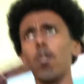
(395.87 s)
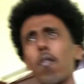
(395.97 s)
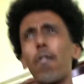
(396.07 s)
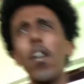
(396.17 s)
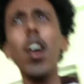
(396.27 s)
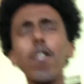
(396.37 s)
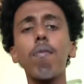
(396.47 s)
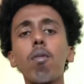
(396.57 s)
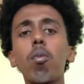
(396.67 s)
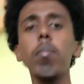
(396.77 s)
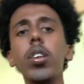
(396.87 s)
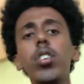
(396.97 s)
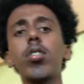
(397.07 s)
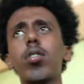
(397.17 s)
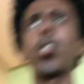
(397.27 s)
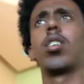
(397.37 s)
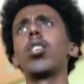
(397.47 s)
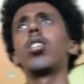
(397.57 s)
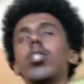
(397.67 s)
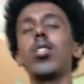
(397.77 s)
5 more minutes
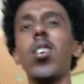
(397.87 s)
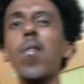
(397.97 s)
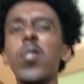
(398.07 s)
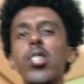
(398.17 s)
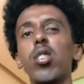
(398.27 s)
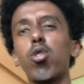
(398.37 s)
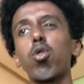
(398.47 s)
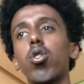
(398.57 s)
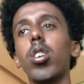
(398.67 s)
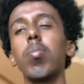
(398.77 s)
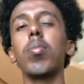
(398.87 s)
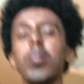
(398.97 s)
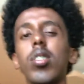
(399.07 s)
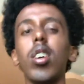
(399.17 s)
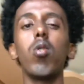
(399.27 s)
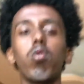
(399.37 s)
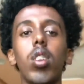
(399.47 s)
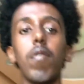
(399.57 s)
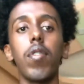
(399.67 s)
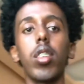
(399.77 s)
till everything's cooked up, the potatoes and
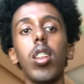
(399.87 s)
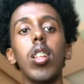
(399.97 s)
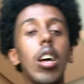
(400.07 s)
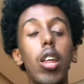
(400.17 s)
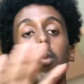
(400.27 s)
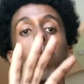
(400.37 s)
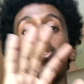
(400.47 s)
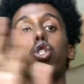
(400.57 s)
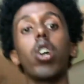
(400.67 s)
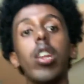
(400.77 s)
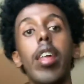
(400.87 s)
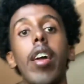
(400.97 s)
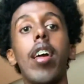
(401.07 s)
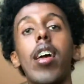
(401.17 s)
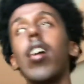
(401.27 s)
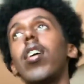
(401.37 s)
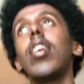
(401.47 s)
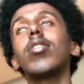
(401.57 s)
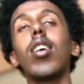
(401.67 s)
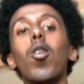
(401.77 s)
everything, and we're done. And
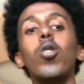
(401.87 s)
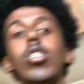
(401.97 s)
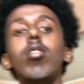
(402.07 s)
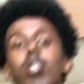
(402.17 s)
that's how easy